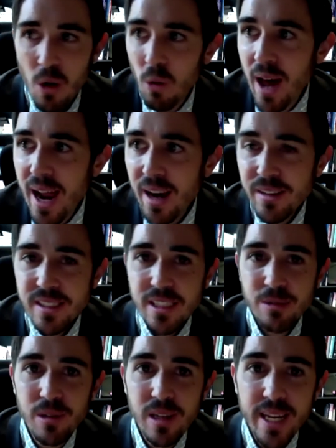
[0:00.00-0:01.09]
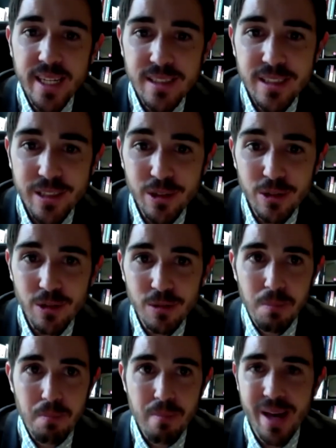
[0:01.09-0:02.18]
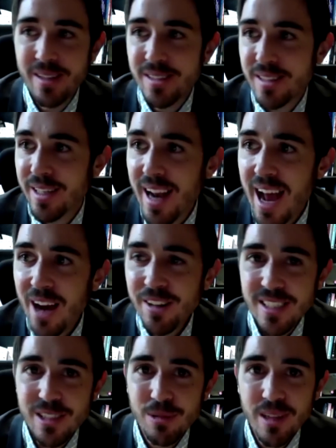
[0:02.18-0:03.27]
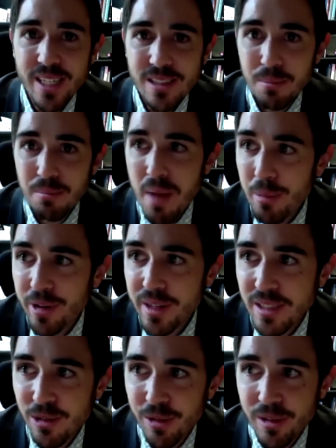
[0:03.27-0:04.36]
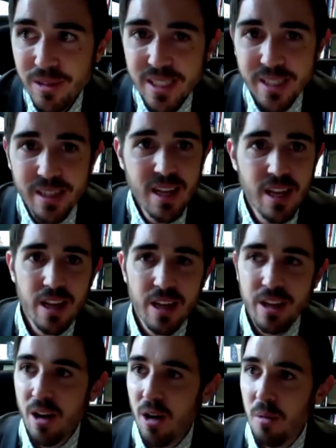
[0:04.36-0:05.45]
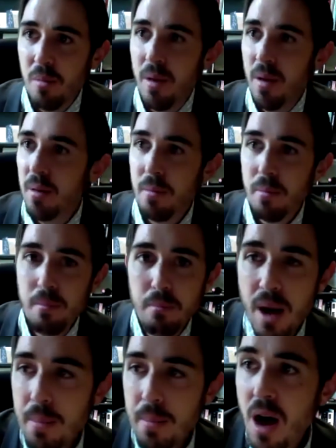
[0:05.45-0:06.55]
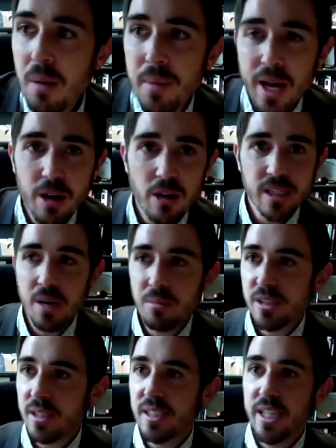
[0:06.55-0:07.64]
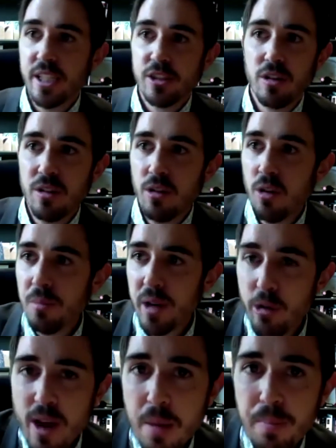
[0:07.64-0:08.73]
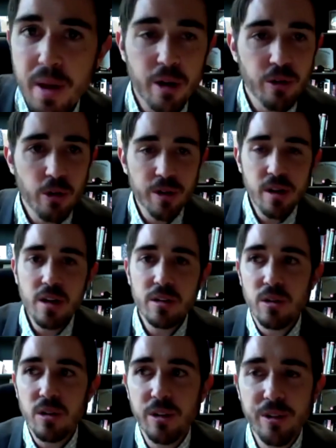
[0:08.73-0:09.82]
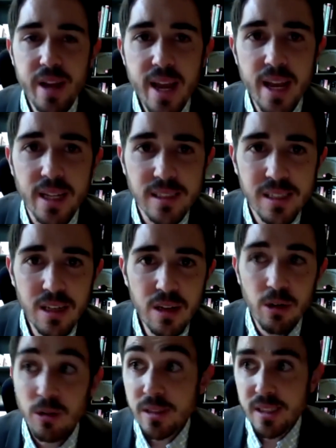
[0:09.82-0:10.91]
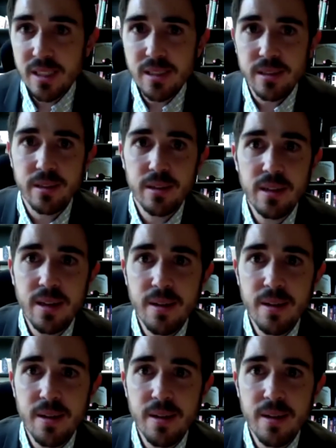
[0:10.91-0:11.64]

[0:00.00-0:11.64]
well, how does this relate to medicine? How does this relate to memory disorders? And, you know, my, my mom had Alzheimer's disease, or, or my grandparent, or an uncle, or an aunt, or sister.